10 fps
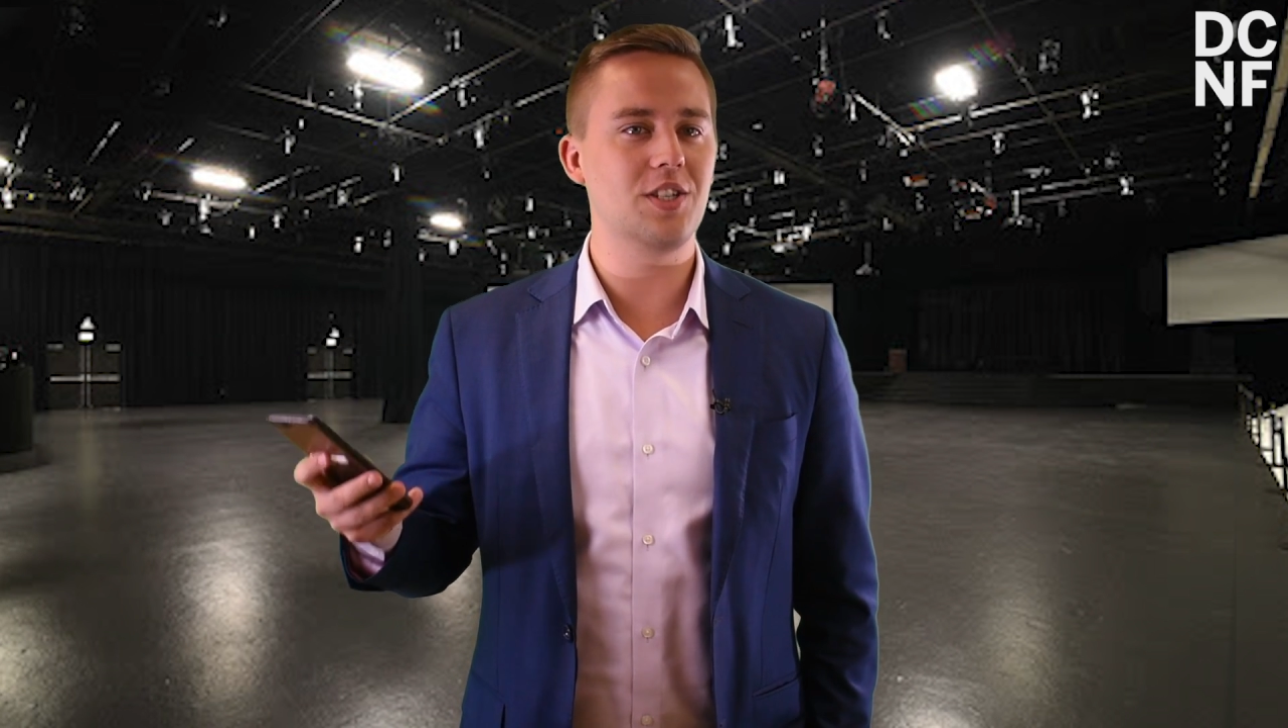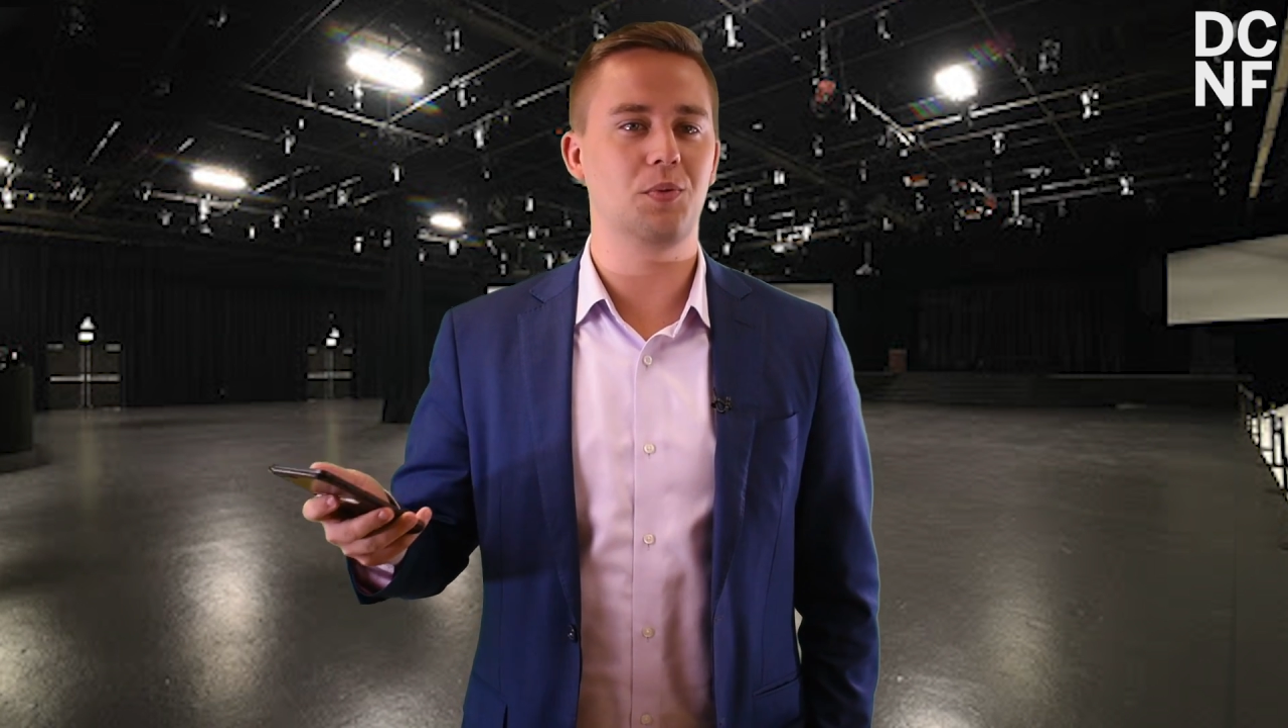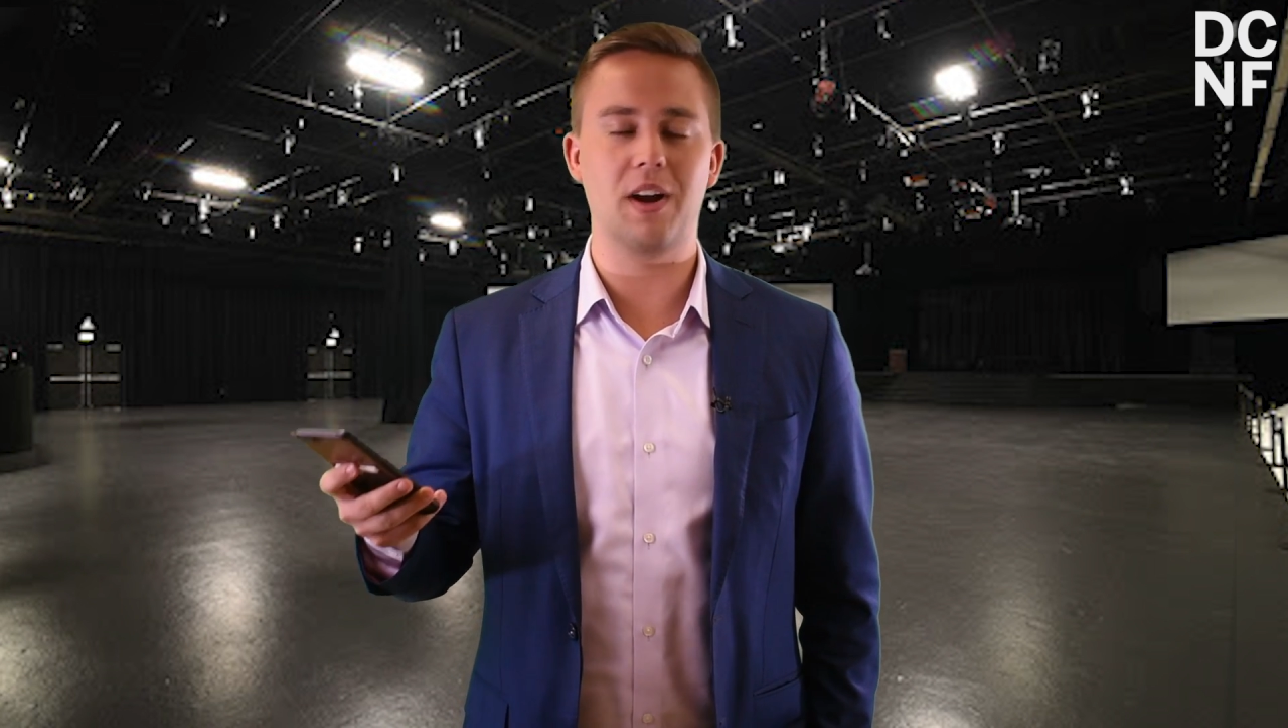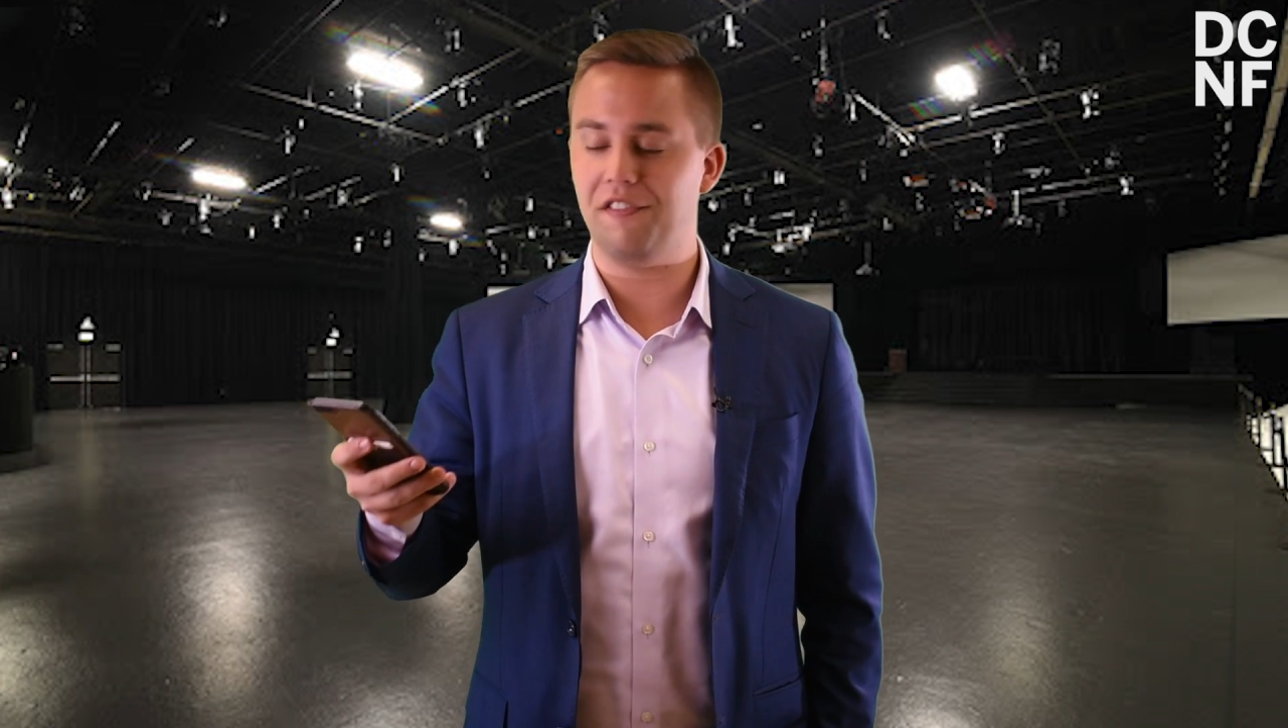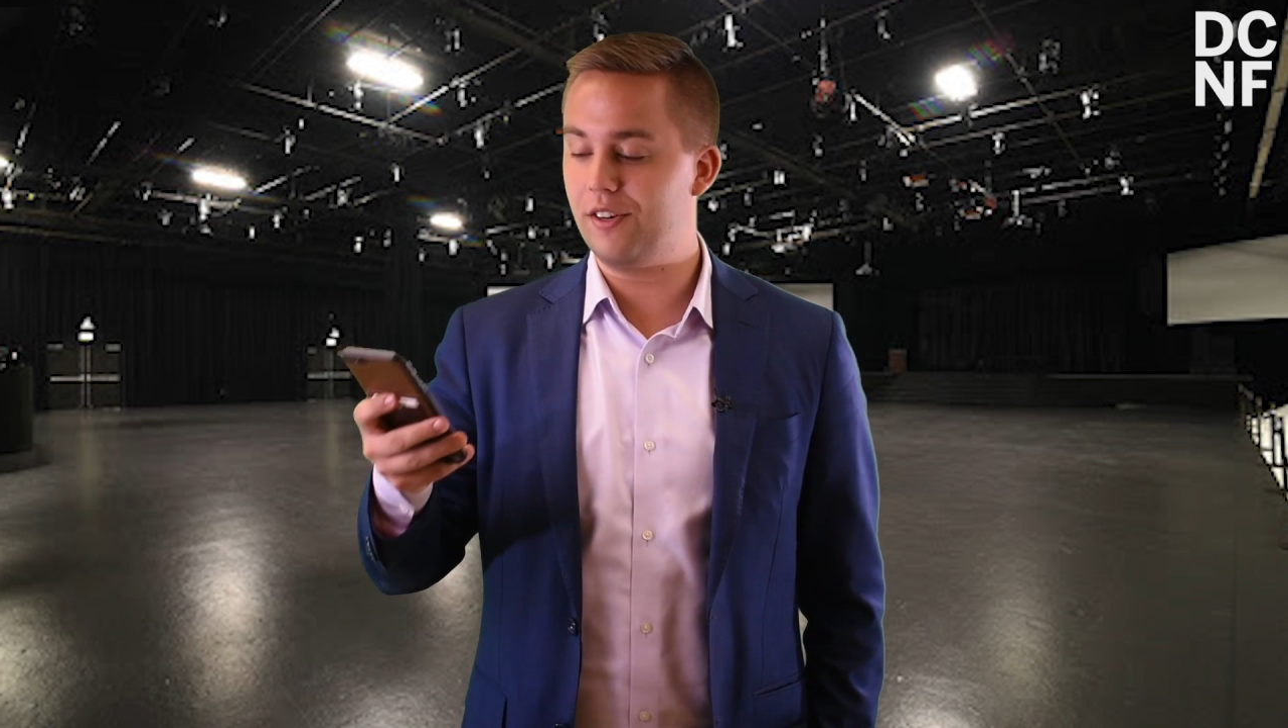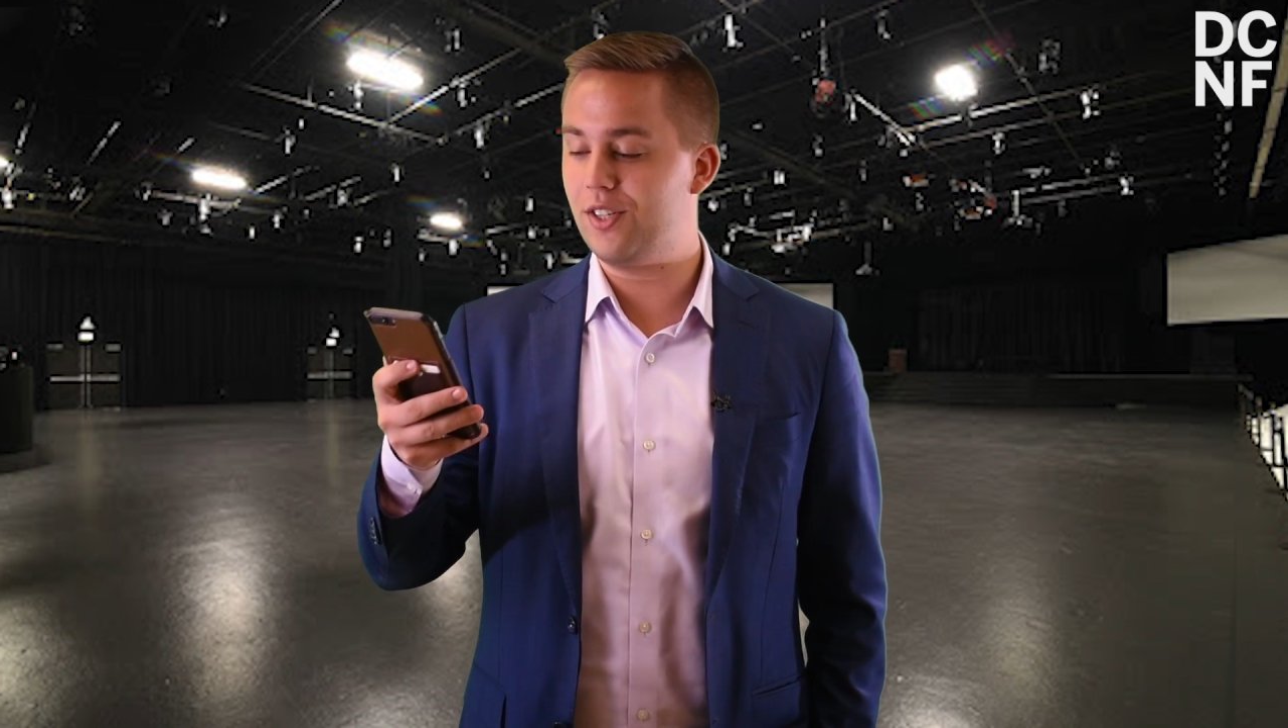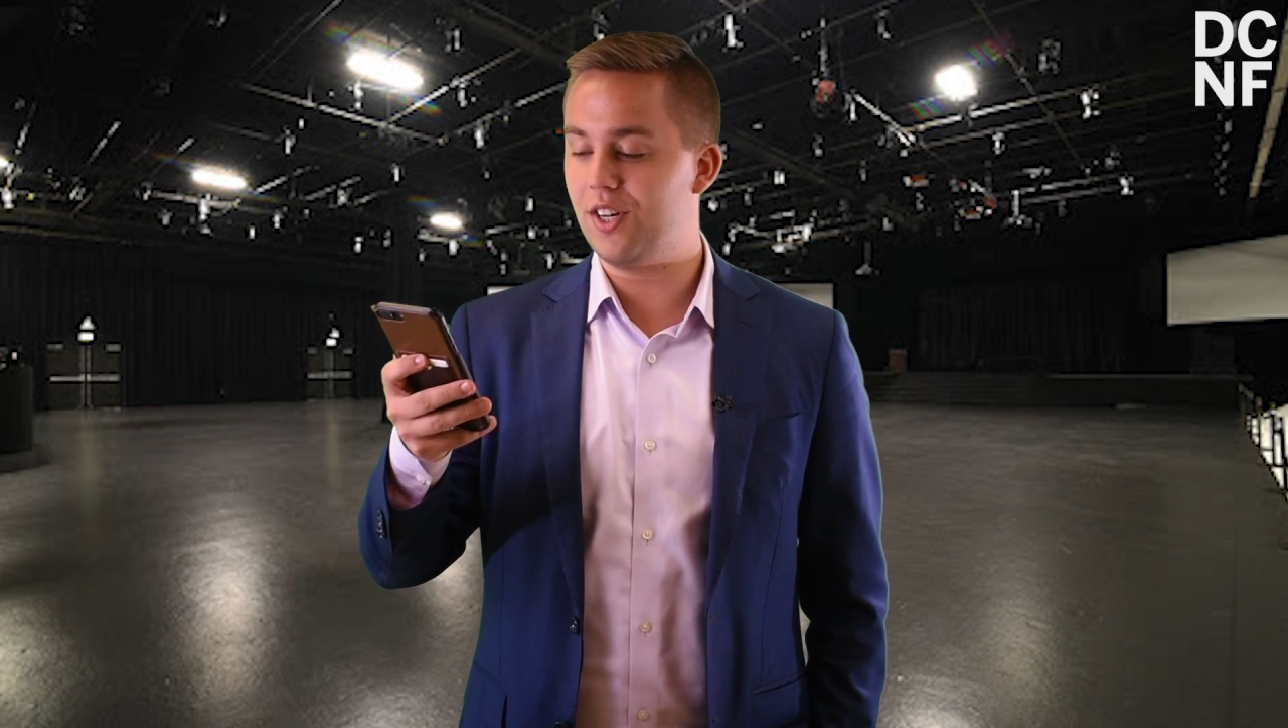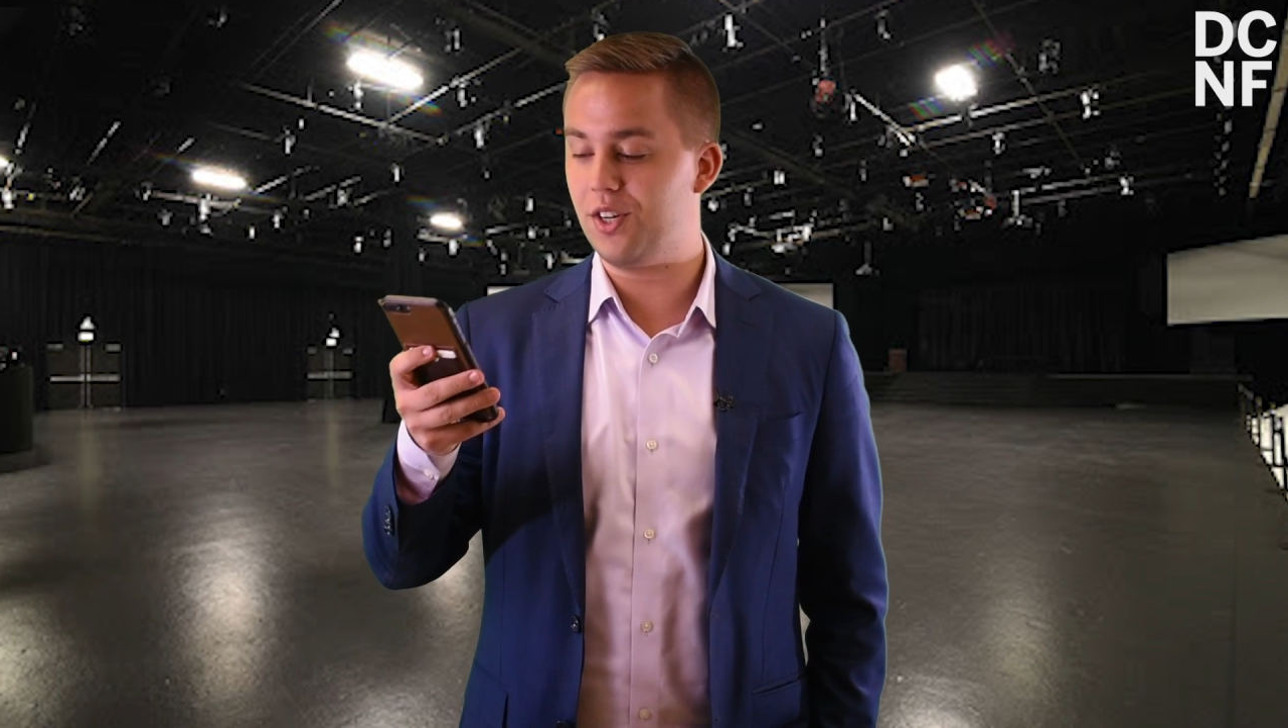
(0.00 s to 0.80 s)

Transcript: is a reference